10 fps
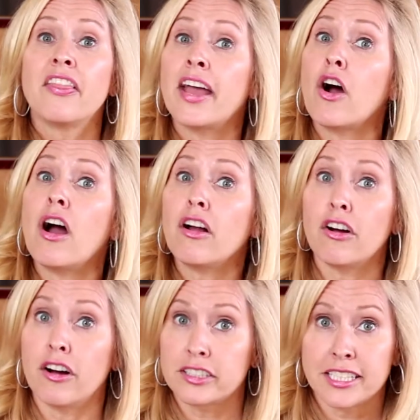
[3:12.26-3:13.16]
they are
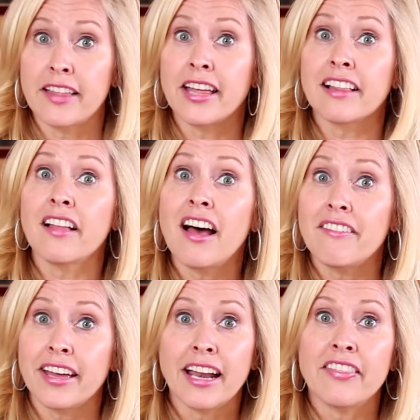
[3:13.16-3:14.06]
hooked and they love
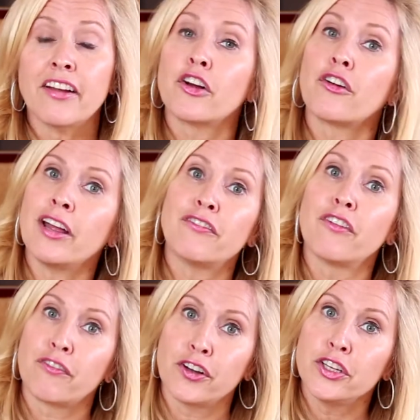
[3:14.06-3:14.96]
it. And they're grateful
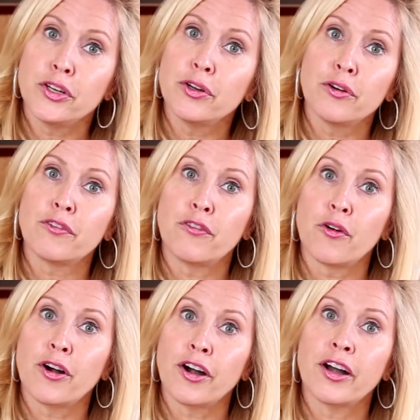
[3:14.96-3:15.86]
for you
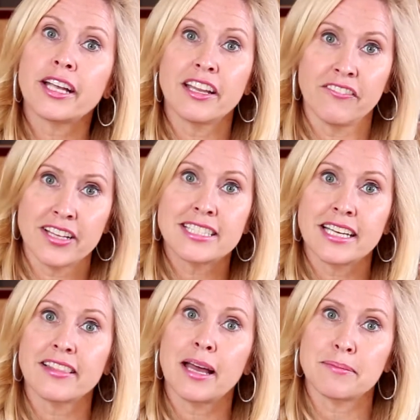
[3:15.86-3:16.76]
for
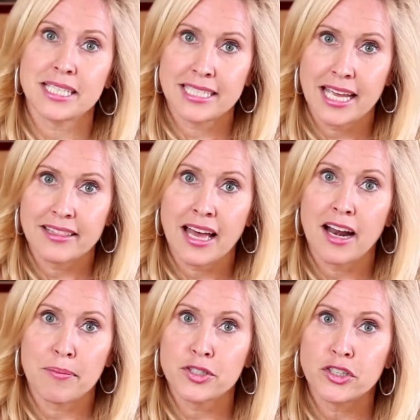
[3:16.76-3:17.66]
convincing them to take that
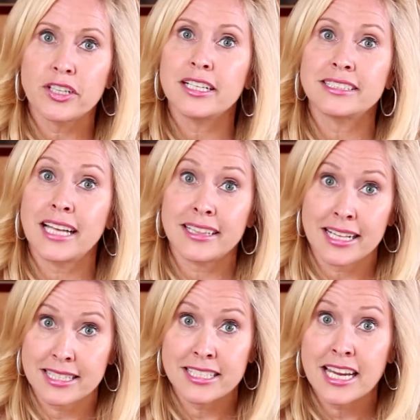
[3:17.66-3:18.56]
opportunity, to take
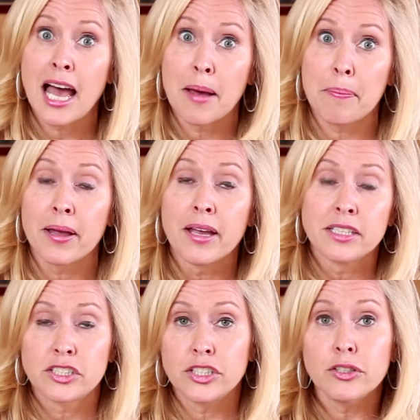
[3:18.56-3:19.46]
that step
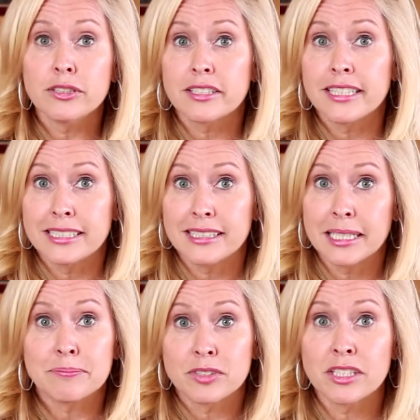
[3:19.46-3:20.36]
to use
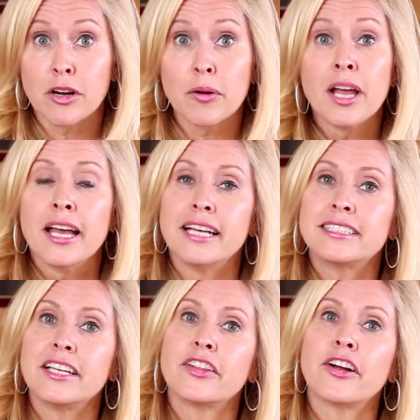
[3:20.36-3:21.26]
leasing. So
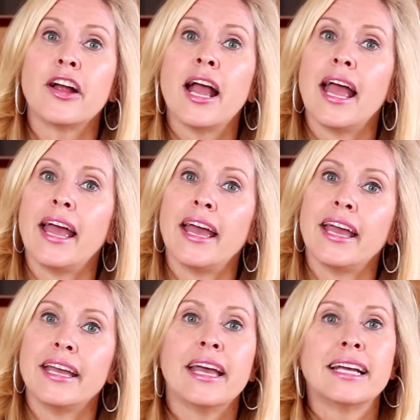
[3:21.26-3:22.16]
it's either
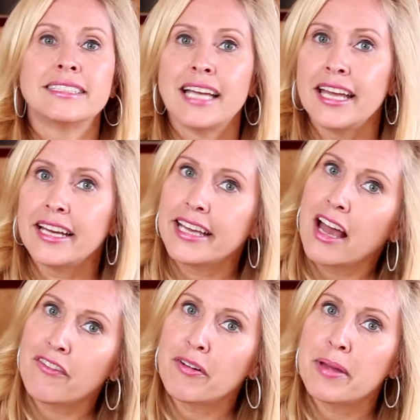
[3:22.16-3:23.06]
a take
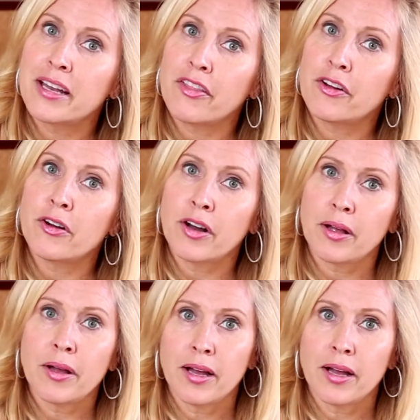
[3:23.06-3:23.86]
account from another